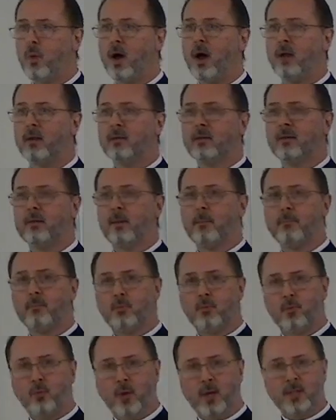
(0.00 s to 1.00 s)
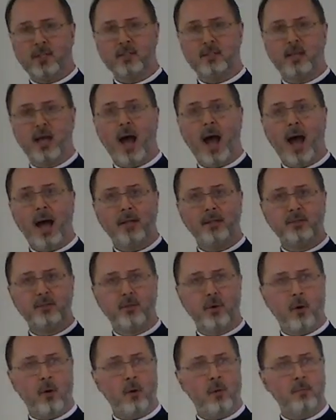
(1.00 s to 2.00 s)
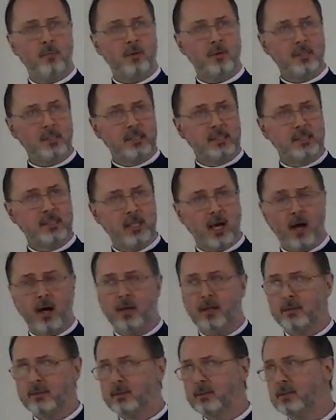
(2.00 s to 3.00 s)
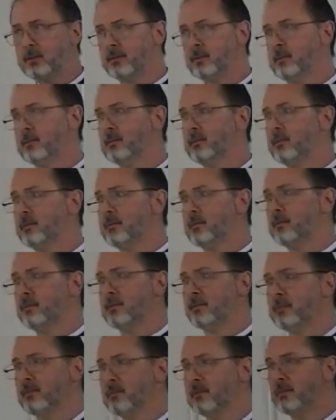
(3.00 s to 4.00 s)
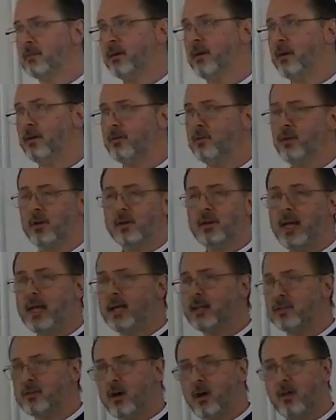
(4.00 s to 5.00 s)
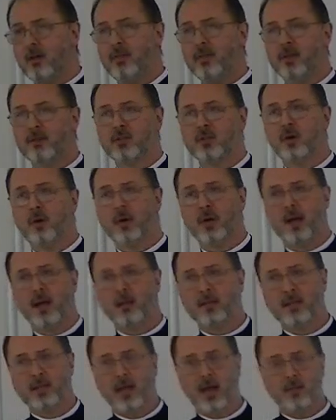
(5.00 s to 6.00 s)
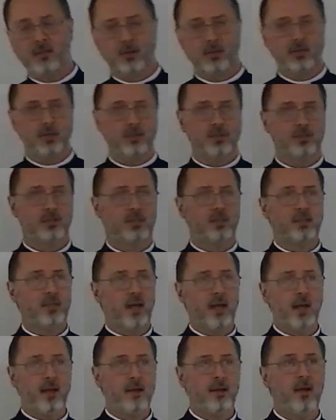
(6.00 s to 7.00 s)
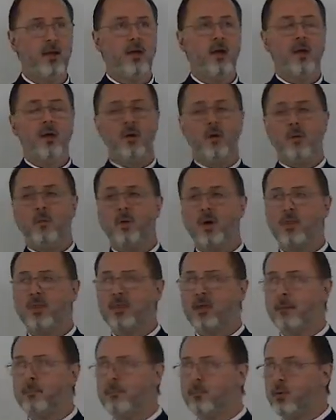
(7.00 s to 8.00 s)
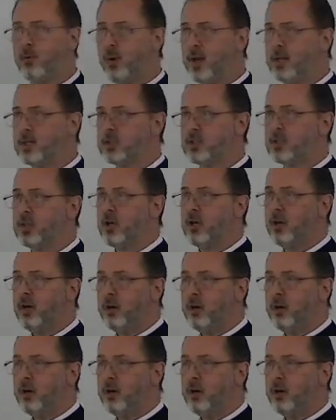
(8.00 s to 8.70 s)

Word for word: what the priest Adam does. Right? You know, link it to all the things going on in the Catholic Church today. When the priest